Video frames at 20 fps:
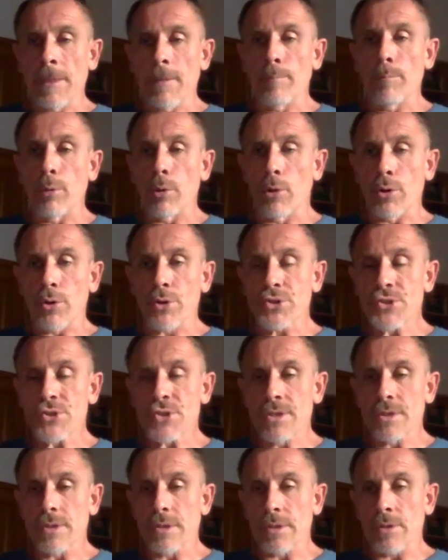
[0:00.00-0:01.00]

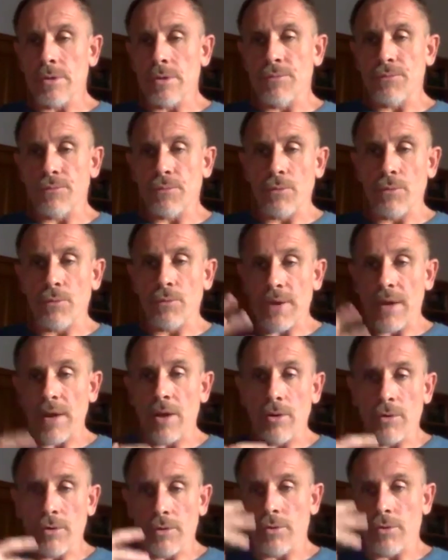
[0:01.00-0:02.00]
blocks of
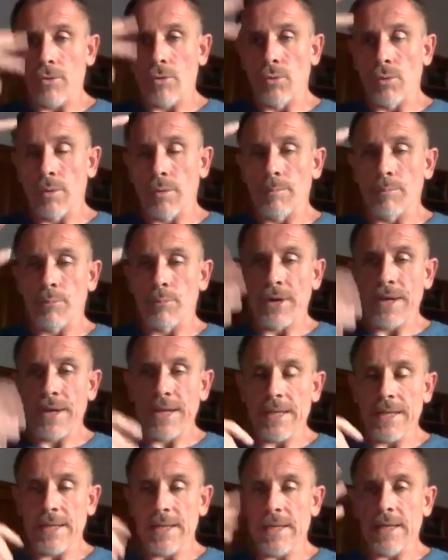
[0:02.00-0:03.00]
our whole
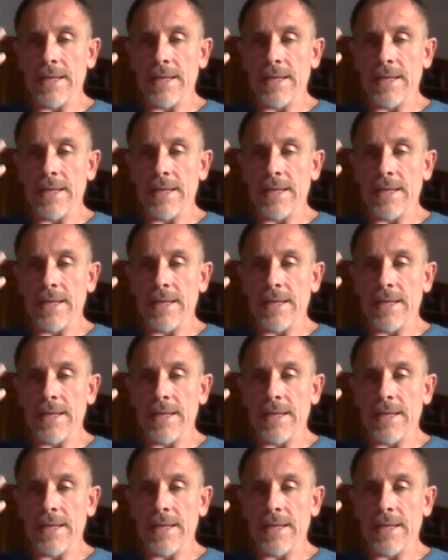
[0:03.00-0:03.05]
brain